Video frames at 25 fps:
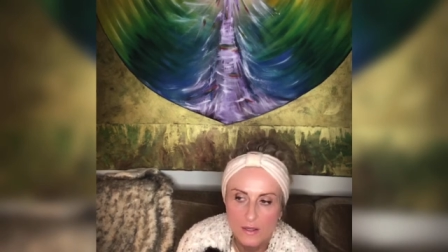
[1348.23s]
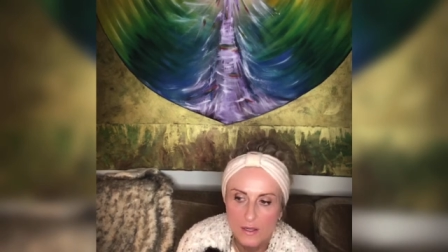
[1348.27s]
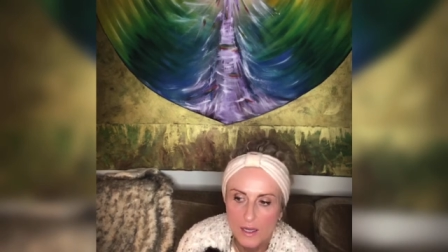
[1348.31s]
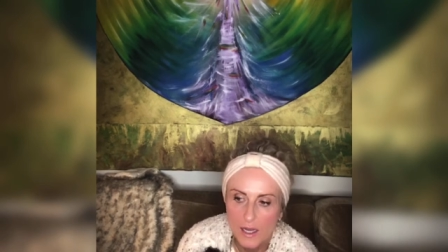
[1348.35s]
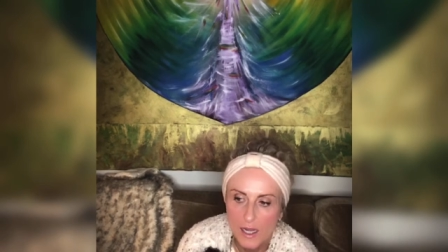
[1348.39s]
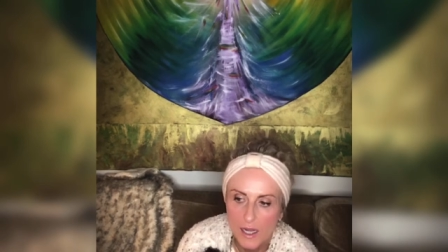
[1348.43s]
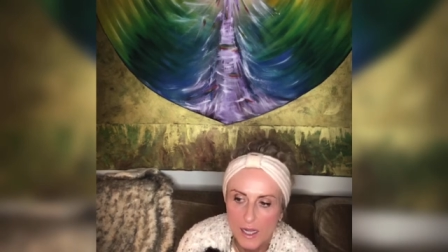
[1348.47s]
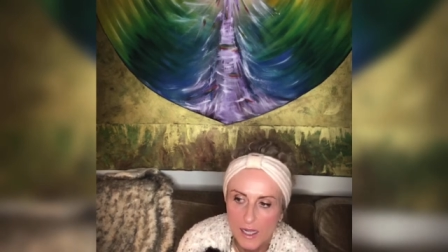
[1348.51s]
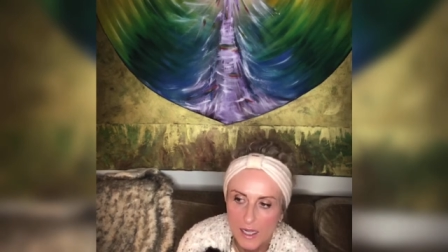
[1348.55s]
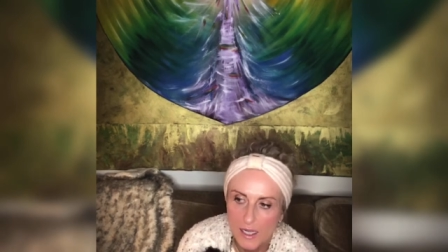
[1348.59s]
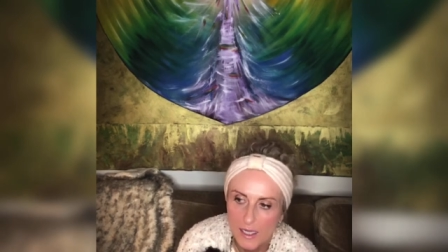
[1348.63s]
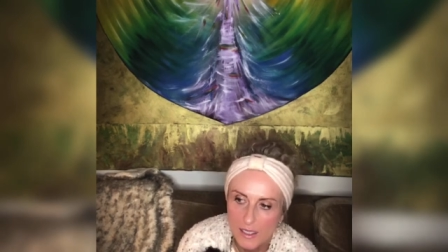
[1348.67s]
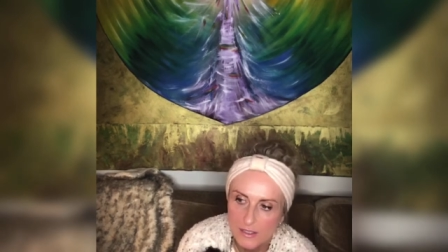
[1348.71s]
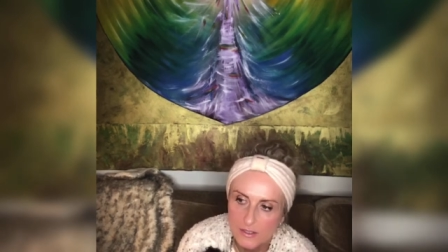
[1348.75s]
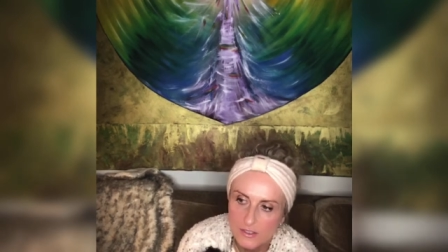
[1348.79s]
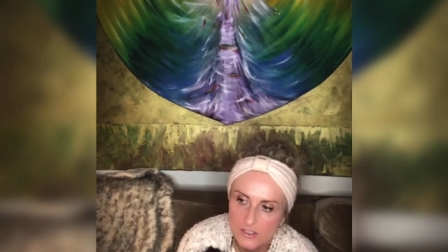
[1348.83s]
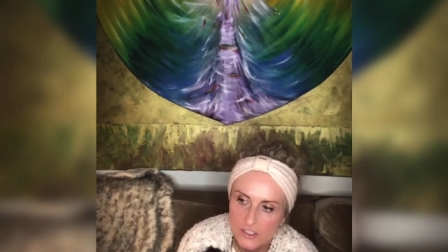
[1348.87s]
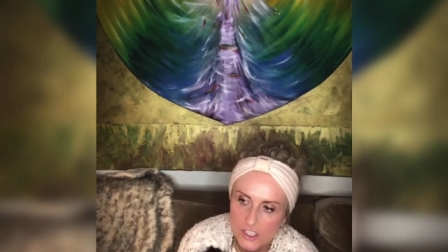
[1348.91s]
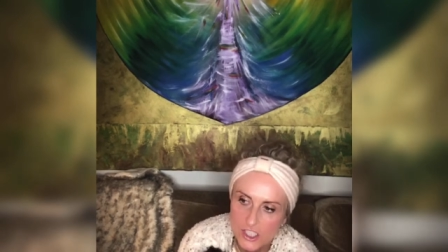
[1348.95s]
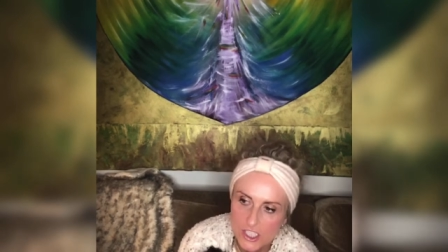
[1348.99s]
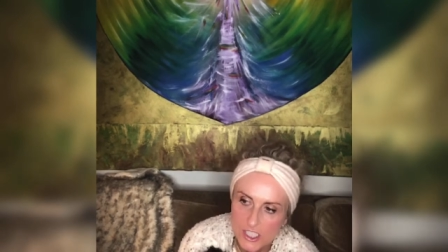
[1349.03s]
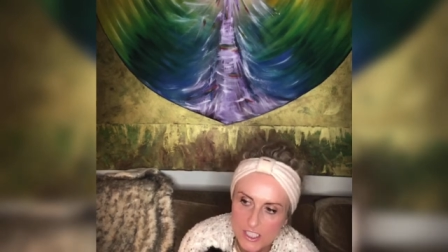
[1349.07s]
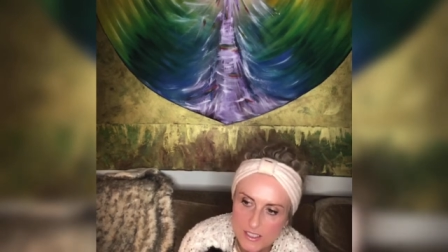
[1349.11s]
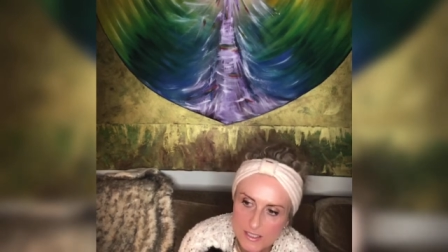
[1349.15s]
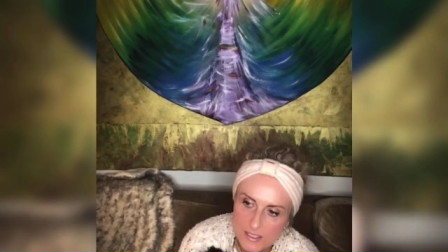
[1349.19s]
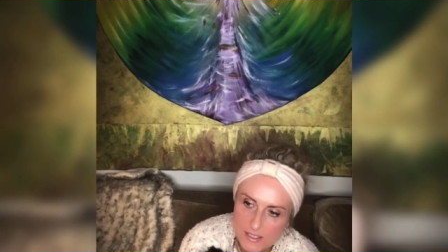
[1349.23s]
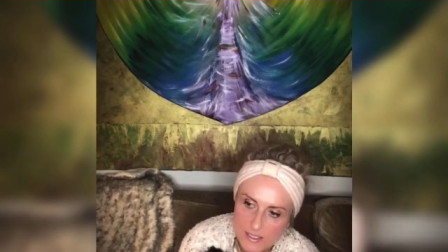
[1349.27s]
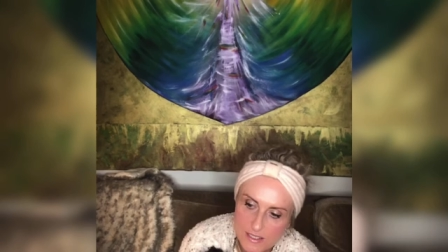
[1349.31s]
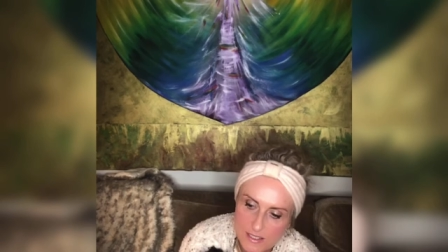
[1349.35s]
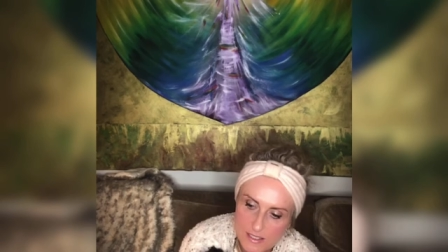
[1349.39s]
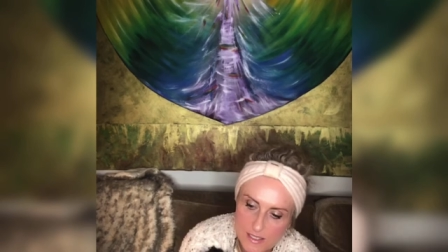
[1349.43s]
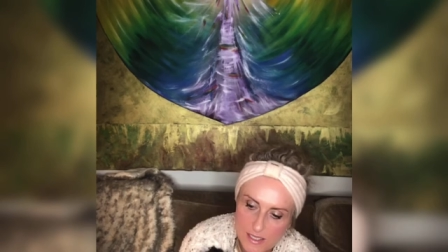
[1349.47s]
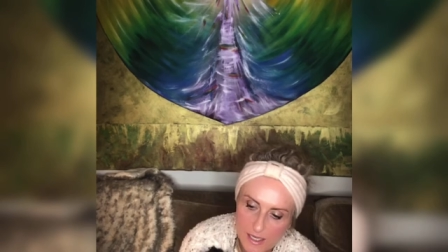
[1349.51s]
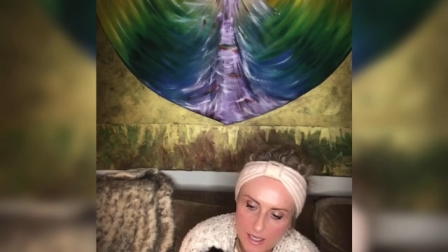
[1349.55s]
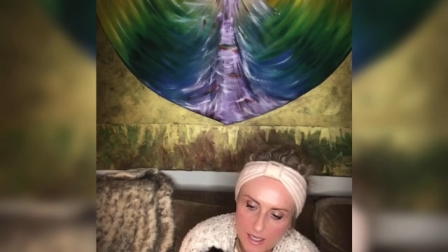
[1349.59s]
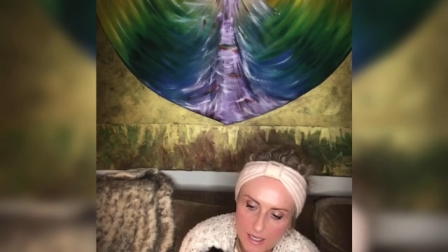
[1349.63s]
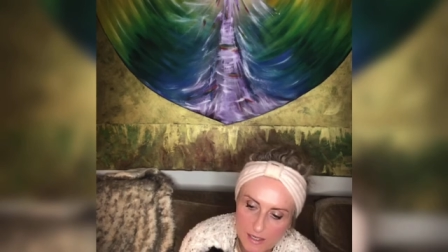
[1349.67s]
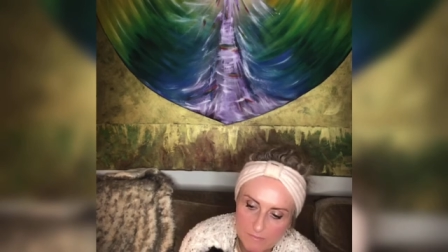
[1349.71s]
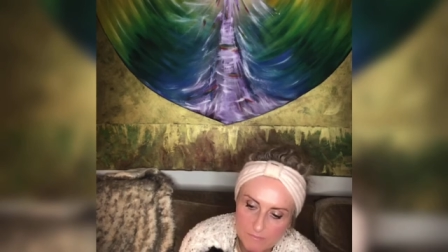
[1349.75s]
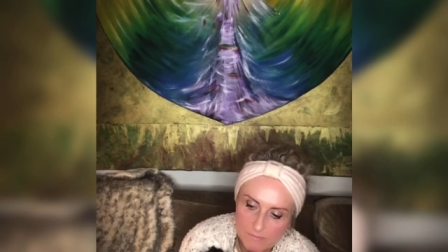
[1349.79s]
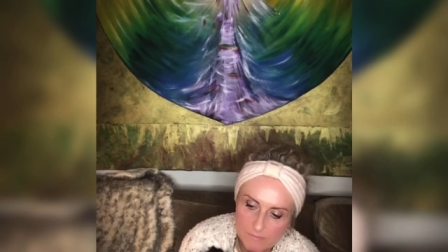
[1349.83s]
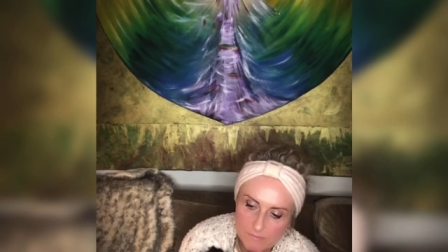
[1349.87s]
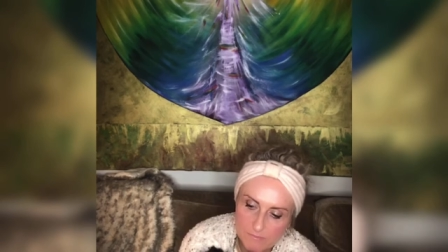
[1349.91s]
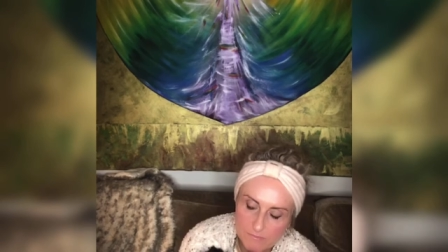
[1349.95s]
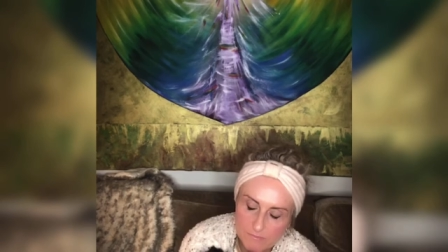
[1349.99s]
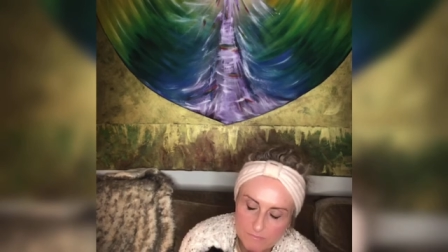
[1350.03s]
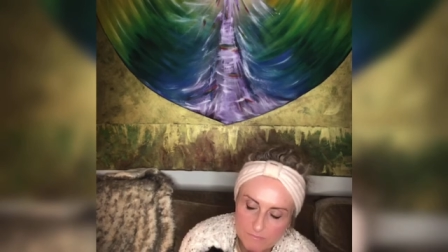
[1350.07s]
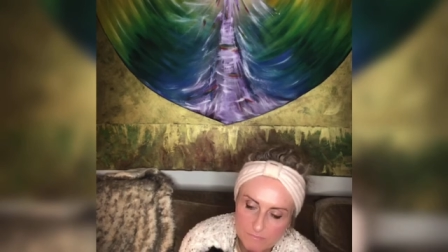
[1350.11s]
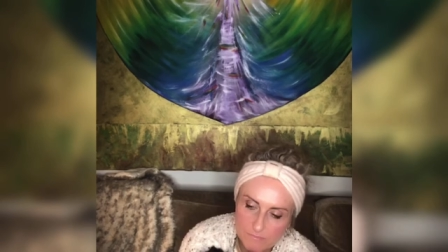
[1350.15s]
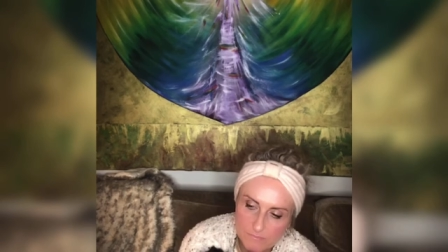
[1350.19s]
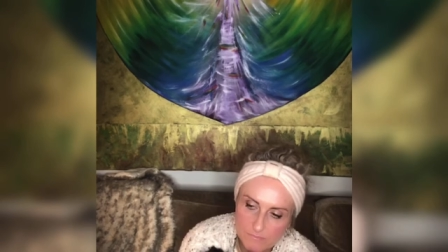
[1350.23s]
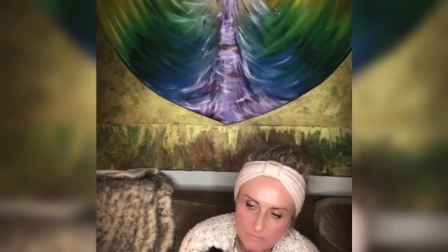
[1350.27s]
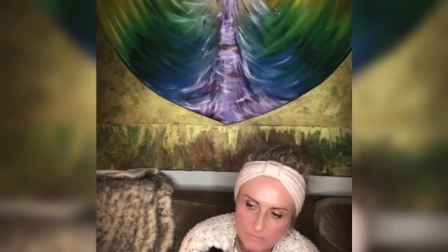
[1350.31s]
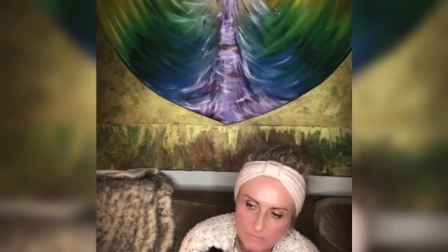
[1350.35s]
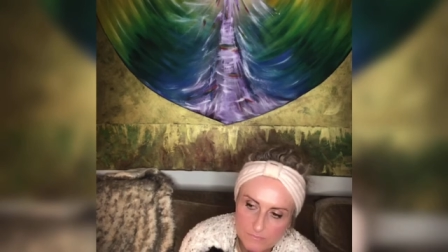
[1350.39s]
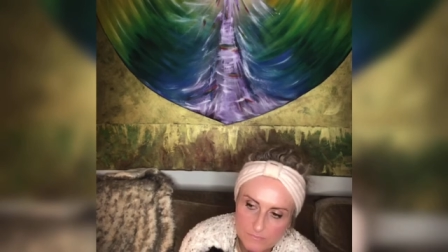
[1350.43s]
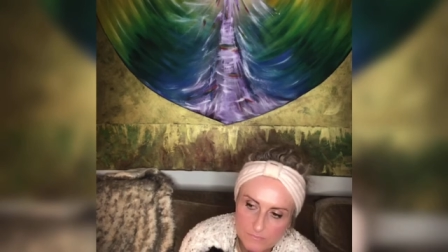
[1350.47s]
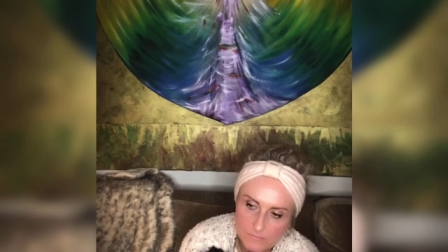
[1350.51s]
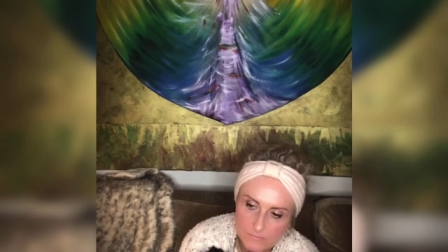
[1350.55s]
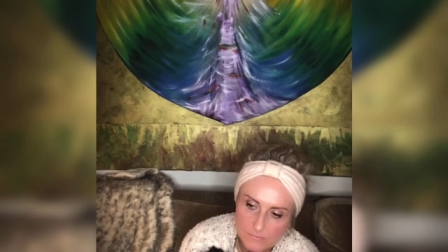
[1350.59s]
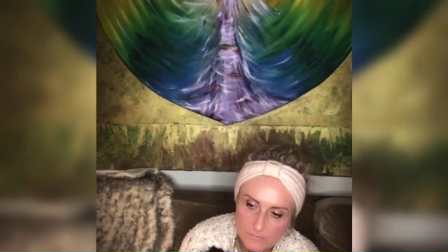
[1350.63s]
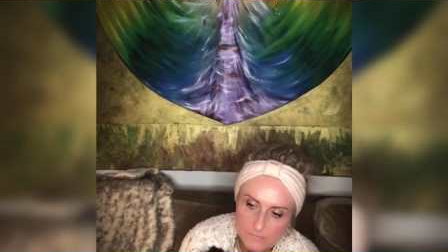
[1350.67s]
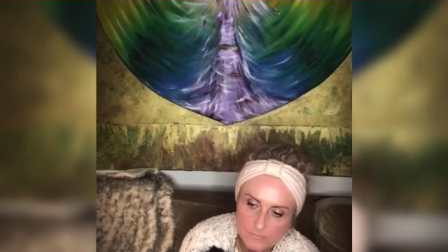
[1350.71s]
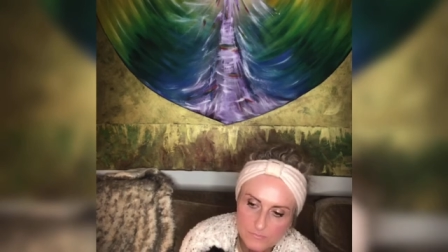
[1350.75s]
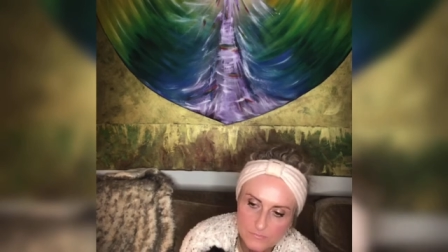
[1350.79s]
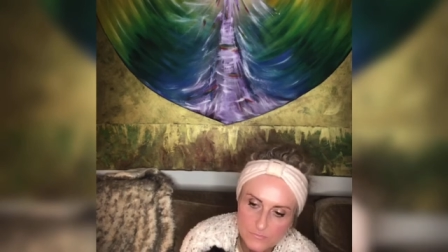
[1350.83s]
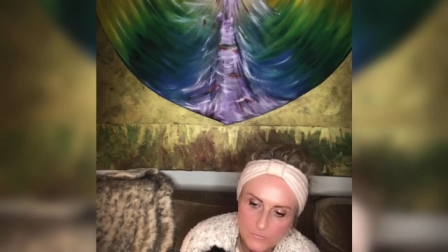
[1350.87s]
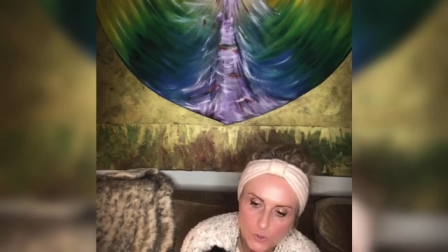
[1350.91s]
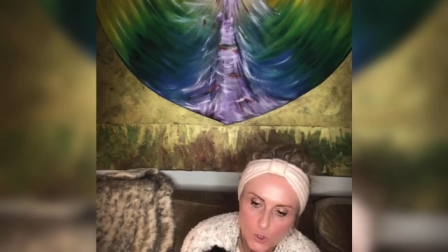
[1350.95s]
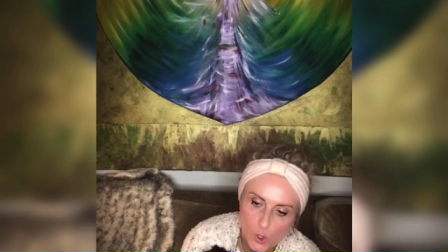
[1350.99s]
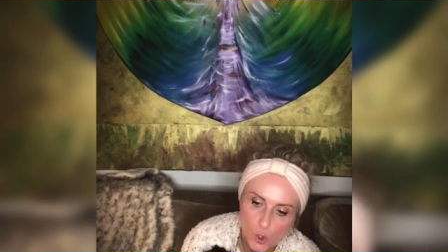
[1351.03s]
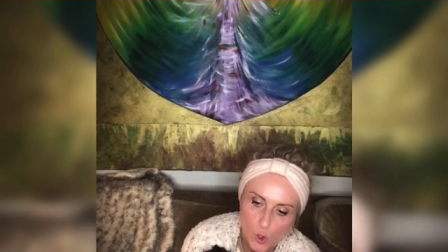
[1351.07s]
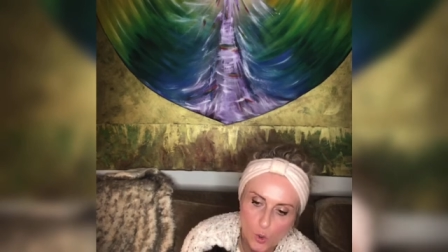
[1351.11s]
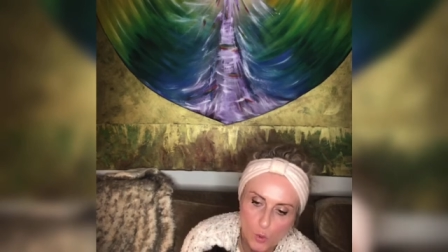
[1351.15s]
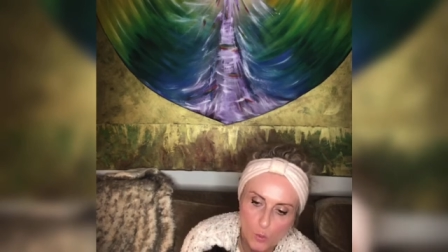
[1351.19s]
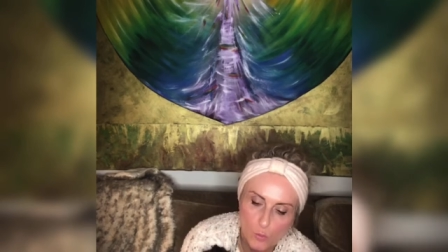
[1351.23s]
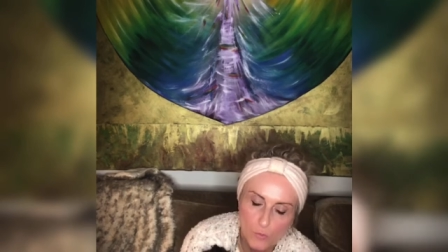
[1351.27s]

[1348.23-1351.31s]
And just know